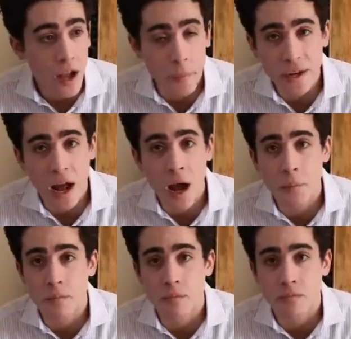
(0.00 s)
I mean,
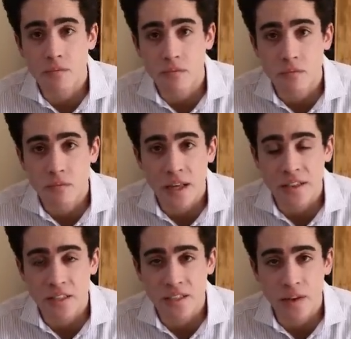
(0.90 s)
I'm
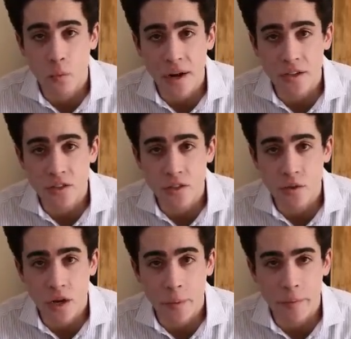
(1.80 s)
like the same weight as
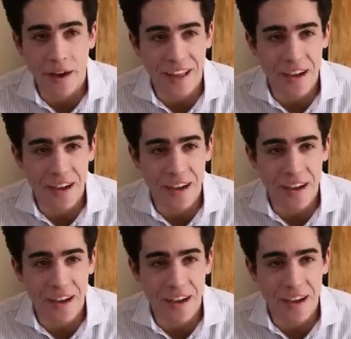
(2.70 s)
you and I'm about